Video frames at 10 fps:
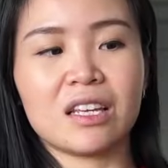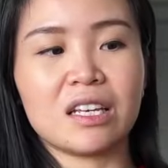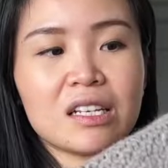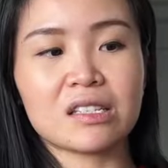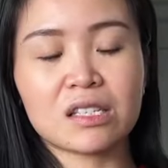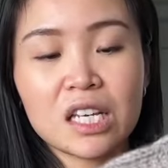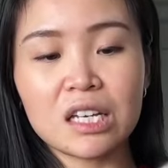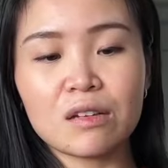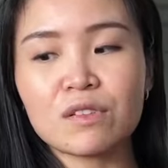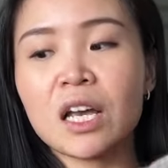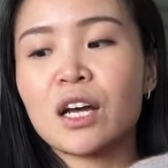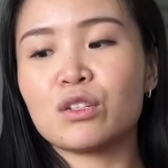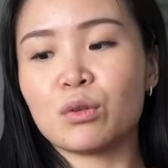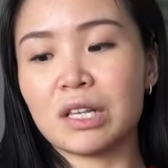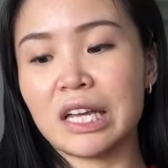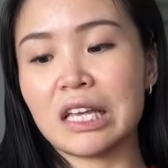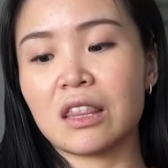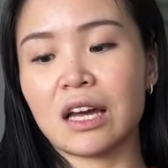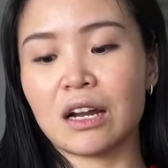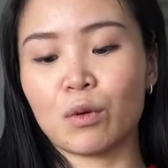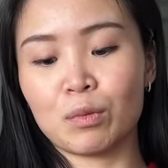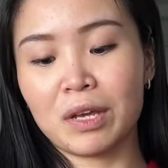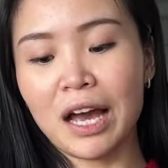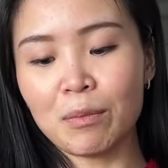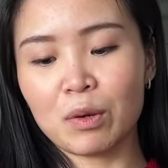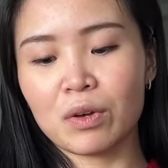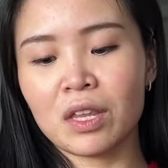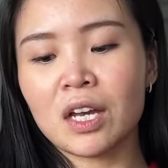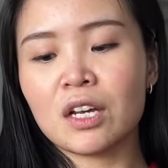the sleeves to a length that I would be happy with.